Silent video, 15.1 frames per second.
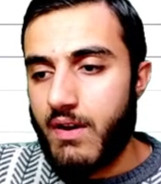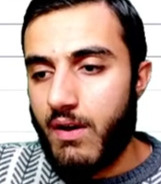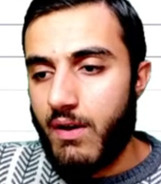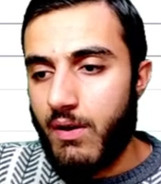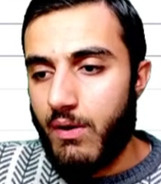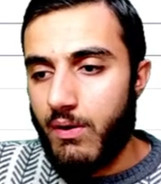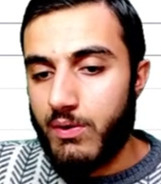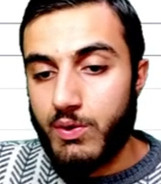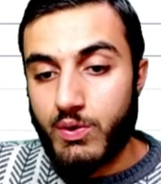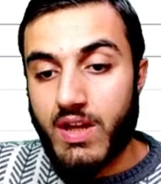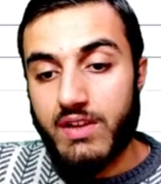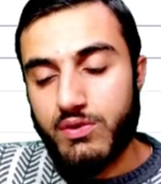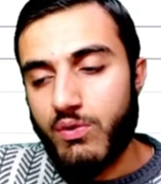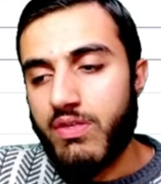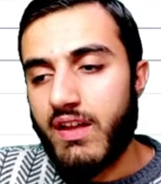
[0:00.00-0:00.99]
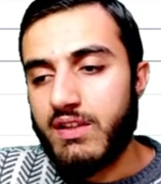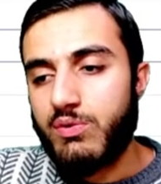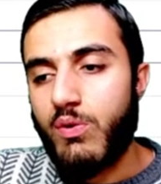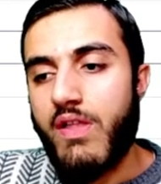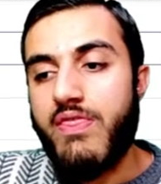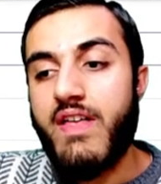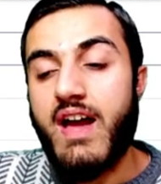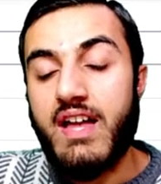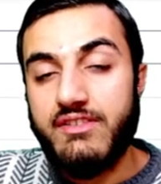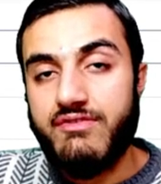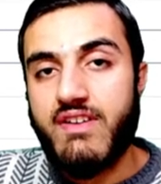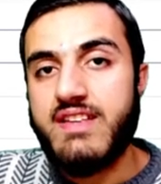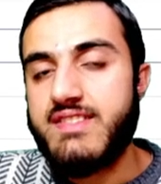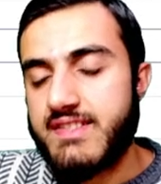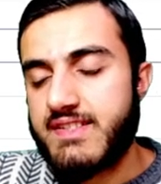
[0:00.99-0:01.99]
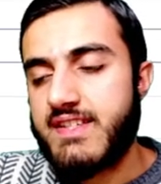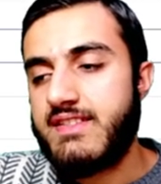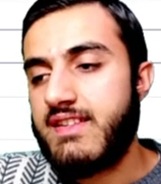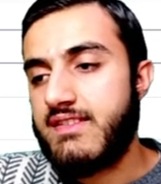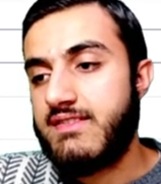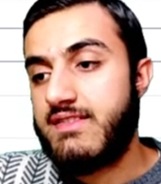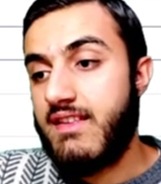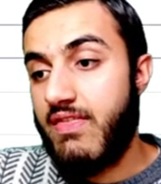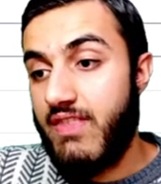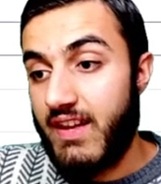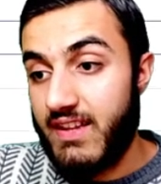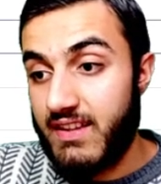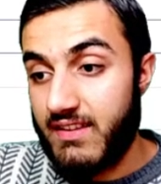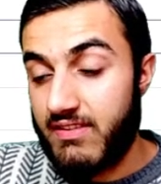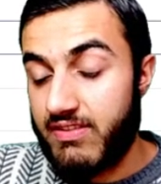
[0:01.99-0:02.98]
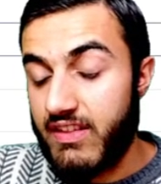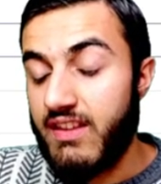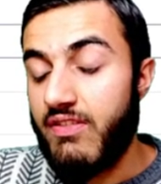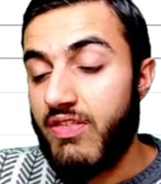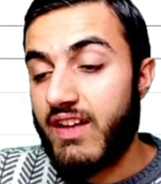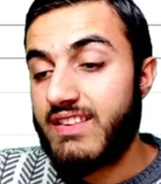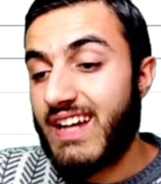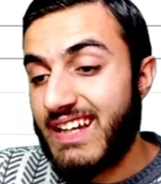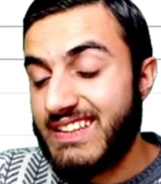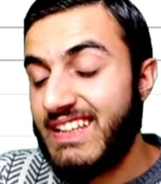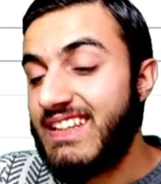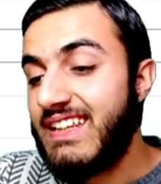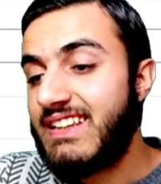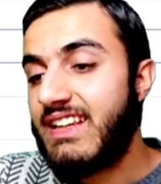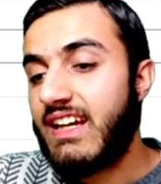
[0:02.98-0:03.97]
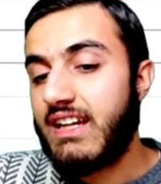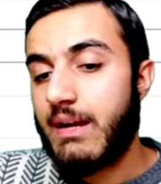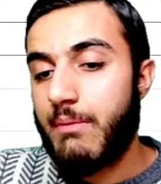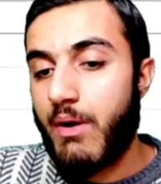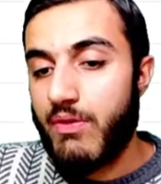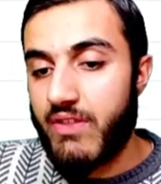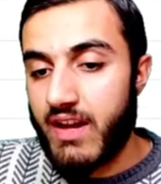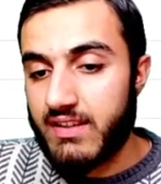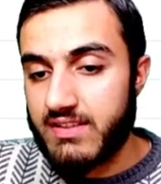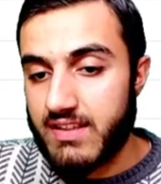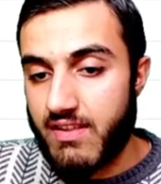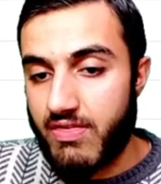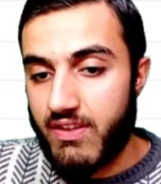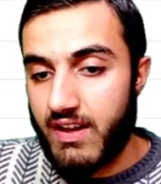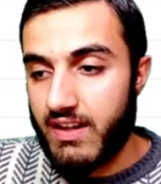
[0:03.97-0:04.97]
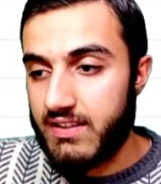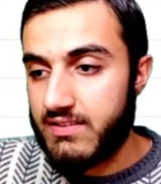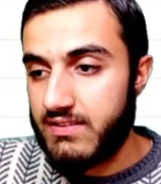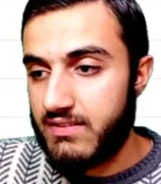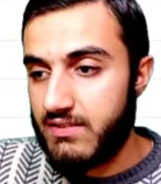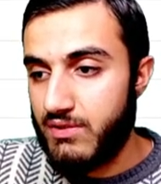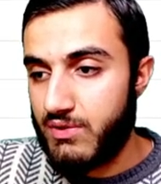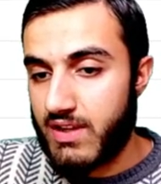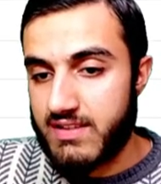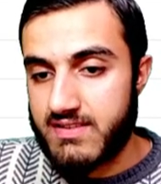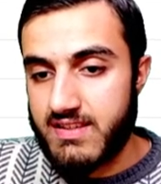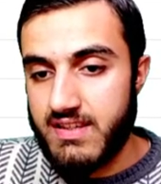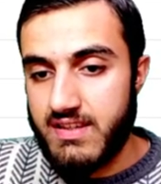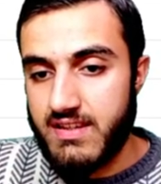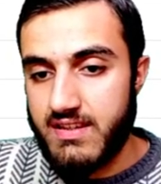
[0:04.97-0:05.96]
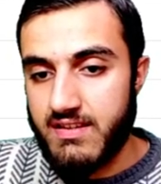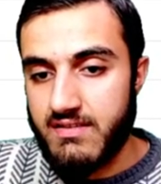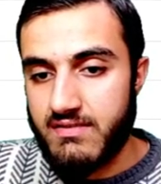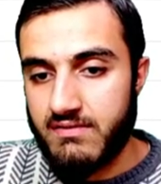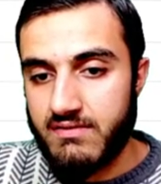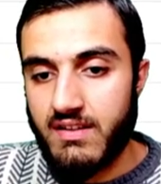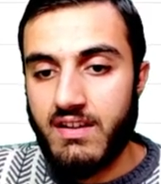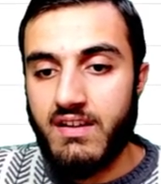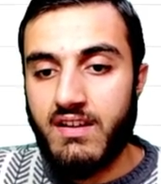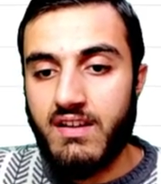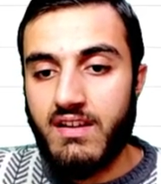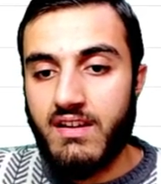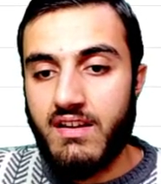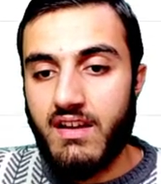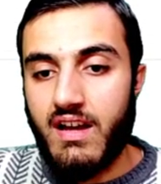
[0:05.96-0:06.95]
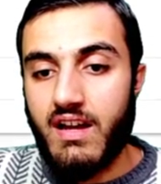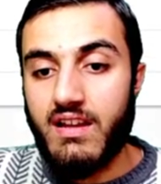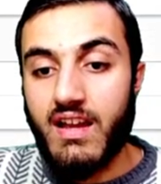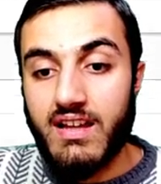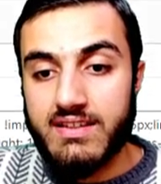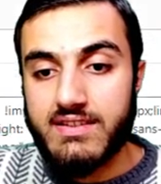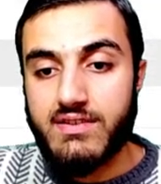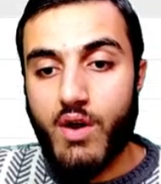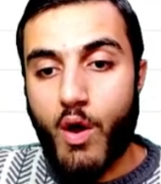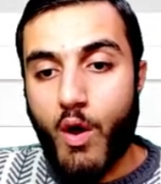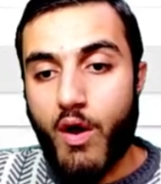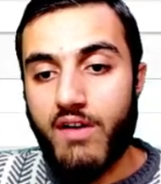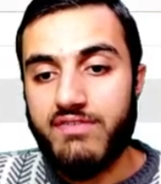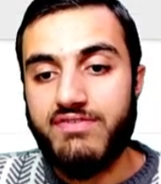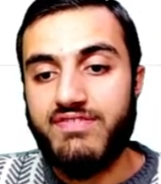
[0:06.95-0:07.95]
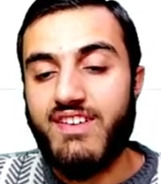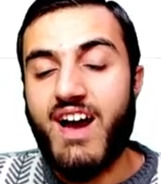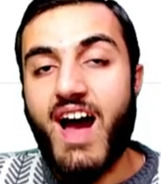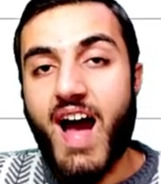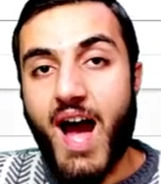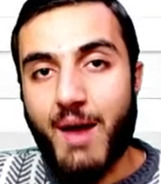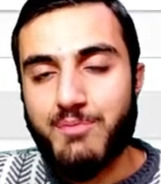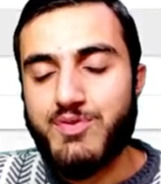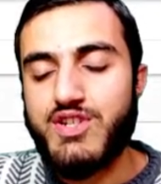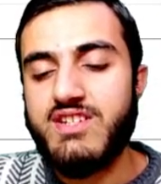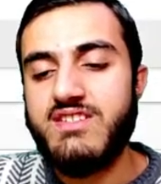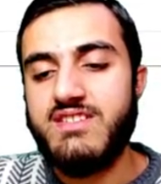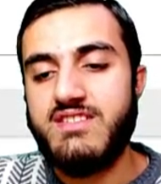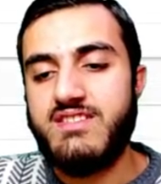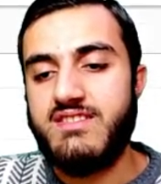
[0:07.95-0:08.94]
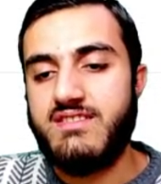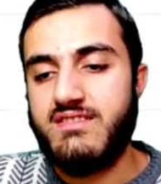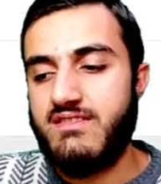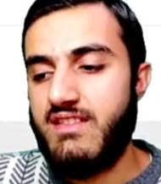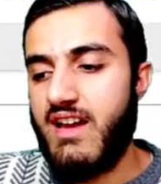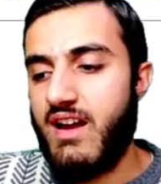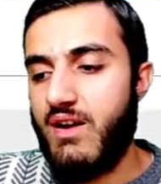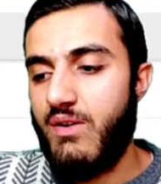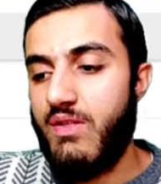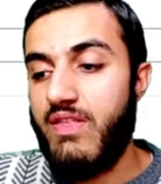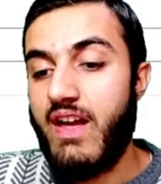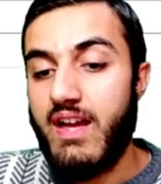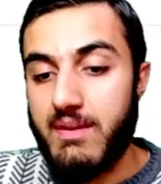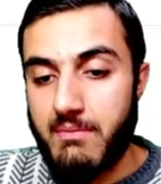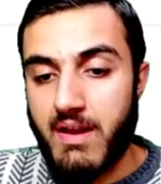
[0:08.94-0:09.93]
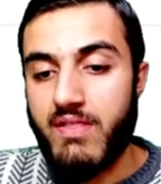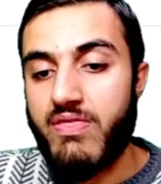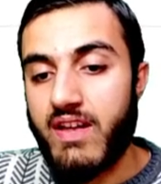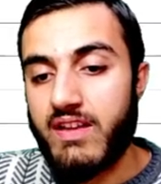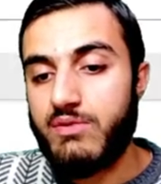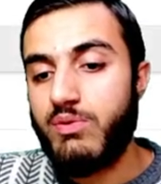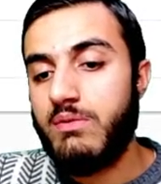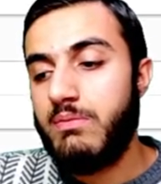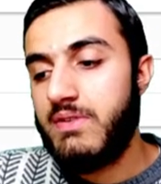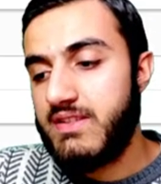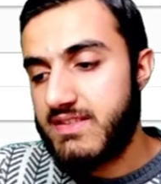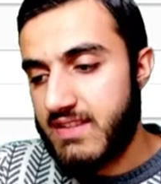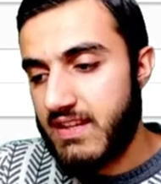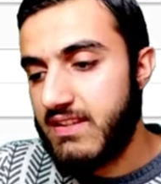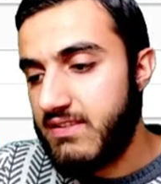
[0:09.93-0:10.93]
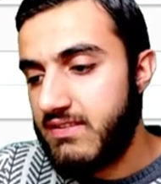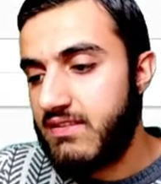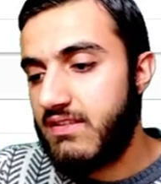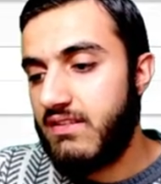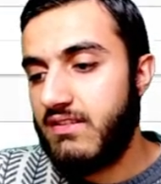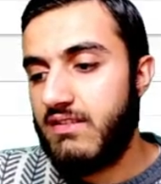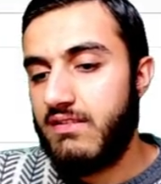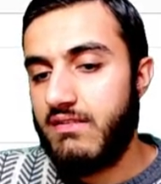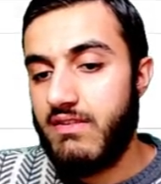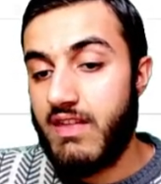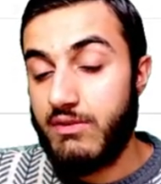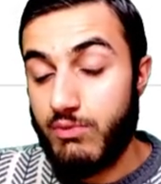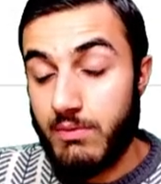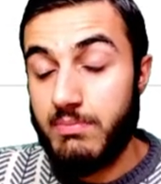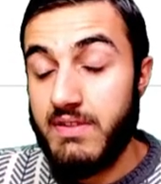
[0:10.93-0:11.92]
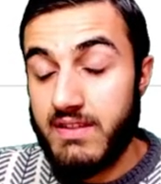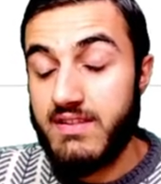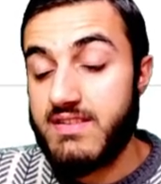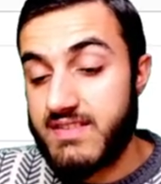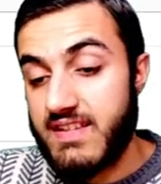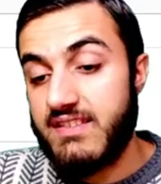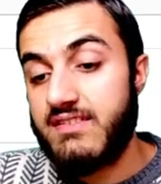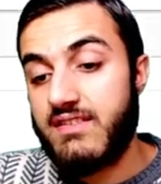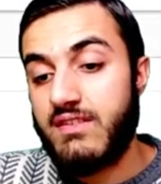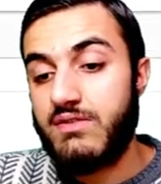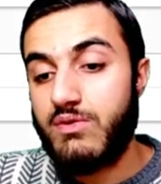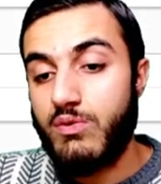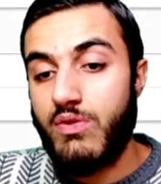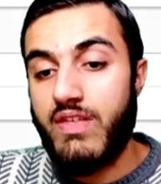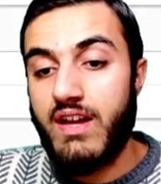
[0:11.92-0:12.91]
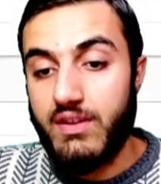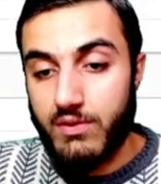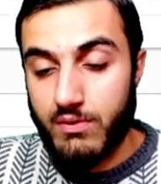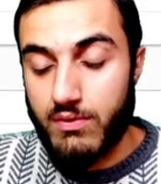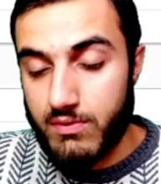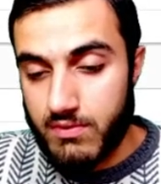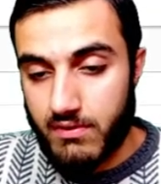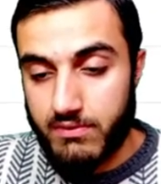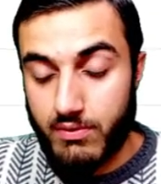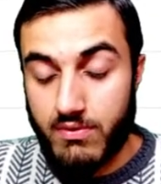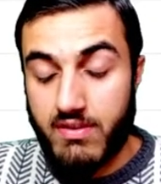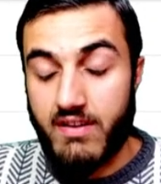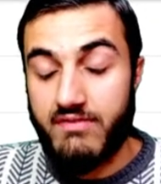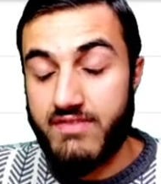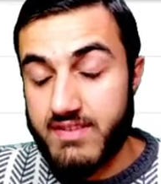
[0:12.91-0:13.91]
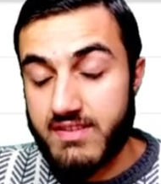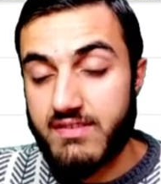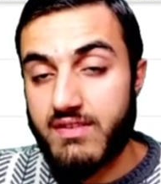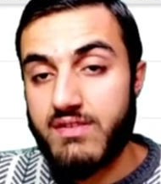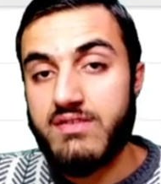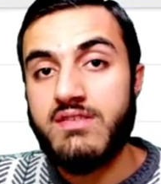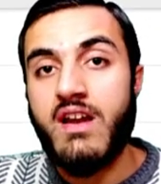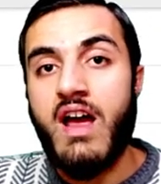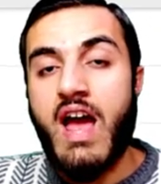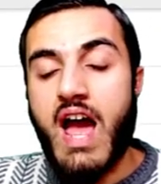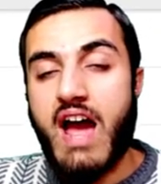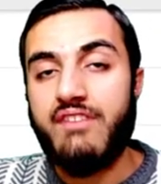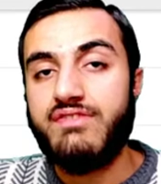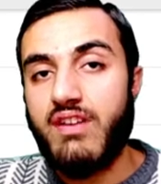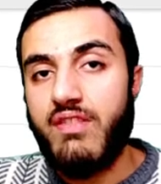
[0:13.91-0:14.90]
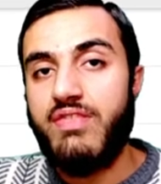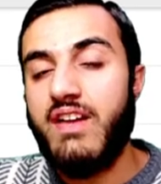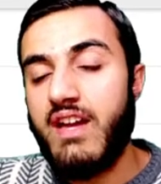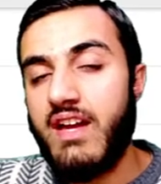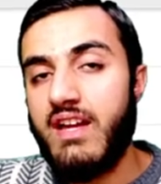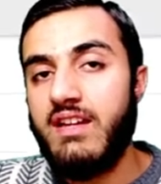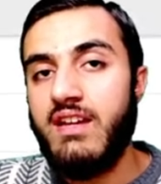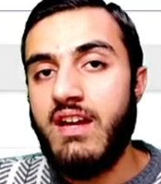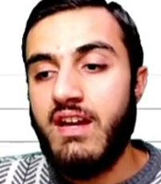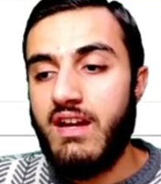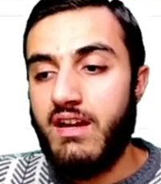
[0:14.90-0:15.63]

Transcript: so you can do that with the advanced settings the thing that I didn't like about that is that you can see here a lot of options now the email that will be sent uh, that will be sent to the to the visitor after they